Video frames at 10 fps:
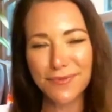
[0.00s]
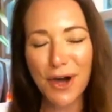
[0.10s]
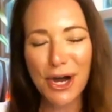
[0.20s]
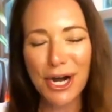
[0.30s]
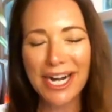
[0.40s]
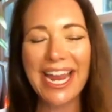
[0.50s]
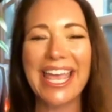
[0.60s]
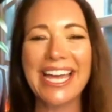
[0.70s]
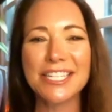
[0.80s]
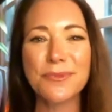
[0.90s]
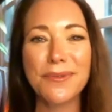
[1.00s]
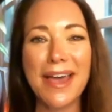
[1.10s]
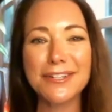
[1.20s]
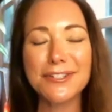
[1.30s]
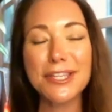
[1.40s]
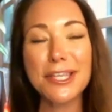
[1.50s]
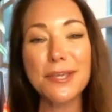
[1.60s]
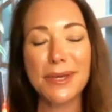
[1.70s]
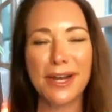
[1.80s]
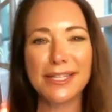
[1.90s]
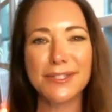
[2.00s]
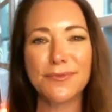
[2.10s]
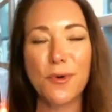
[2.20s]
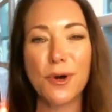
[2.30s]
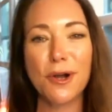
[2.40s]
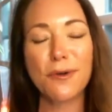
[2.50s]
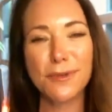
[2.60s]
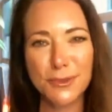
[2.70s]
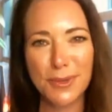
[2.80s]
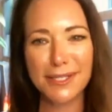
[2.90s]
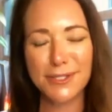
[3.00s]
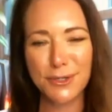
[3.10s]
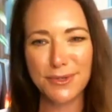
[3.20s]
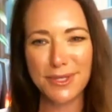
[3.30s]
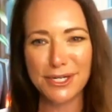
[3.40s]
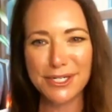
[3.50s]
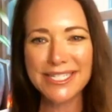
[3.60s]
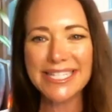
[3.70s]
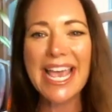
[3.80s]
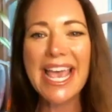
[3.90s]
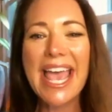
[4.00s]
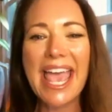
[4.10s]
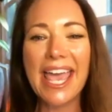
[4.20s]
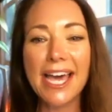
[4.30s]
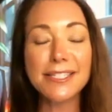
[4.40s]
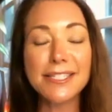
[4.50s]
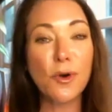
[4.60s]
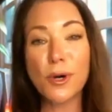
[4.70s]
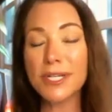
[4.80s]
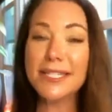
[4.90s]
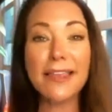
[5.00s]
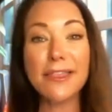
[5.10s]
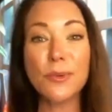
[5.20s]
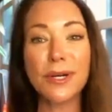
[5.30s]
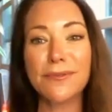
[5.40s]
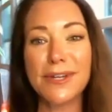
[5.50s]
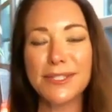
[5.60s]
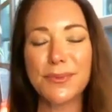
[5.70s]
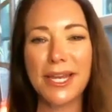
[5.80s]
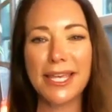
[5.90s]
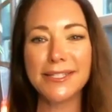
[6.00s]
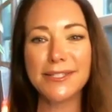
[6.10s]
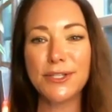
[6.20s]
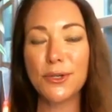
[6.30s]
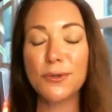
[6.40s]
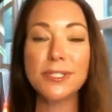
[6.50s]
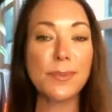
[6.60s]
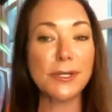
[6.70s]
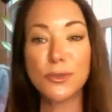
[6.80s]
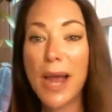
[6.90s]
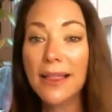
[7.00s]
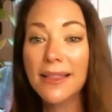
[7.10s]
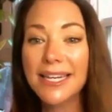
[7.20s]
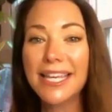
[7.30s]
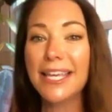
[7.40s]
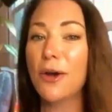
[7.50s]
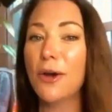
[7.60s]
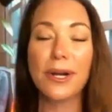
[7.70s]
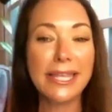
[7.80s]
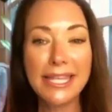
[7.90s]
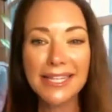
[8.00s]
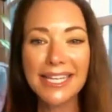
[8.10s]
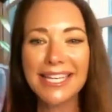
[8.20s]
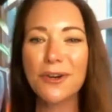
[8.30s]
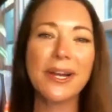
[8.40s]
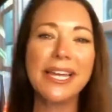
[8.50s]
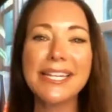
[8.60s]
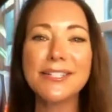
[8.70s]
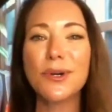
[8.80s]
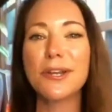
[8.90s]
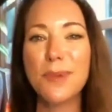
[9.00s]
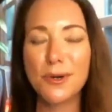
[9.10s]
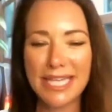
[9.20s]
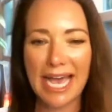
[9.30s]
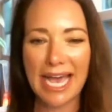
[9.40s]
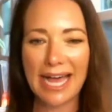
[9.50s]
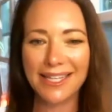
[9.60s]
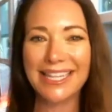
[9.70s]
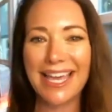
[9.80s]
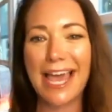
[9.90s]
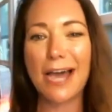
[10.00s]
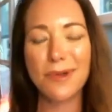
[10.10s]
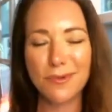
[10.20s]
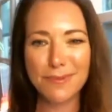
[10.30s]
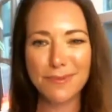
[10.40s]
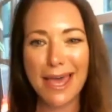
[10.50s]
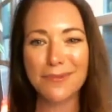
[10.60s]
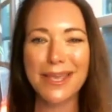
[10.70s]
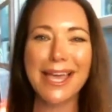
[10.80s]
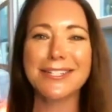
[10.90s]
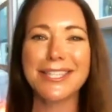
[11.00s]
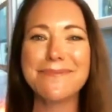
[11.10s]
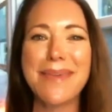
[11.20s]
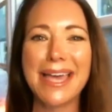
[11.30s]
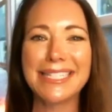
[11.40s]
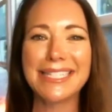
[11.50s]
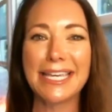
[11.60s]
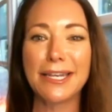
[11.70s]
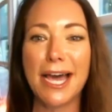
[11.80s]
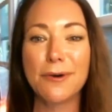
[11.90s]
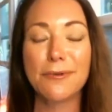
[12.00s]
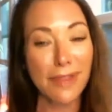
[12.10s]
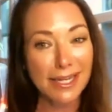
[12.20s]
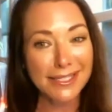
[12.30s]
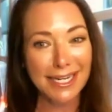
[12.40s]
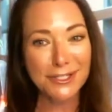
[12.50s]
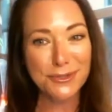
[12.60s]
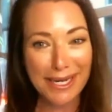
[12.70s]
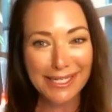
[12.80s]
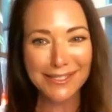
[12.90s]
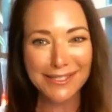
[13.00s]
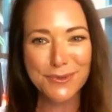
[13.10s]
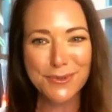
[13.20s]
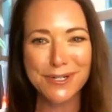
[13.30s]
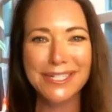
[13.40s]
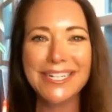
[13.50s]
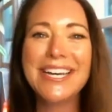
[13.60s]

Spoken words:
far. And we've actually been friends for over 22 years. And of course, neither one of us were into spirituality or healing or any sort of modality like that when we met. We actually met in a flight attendant training school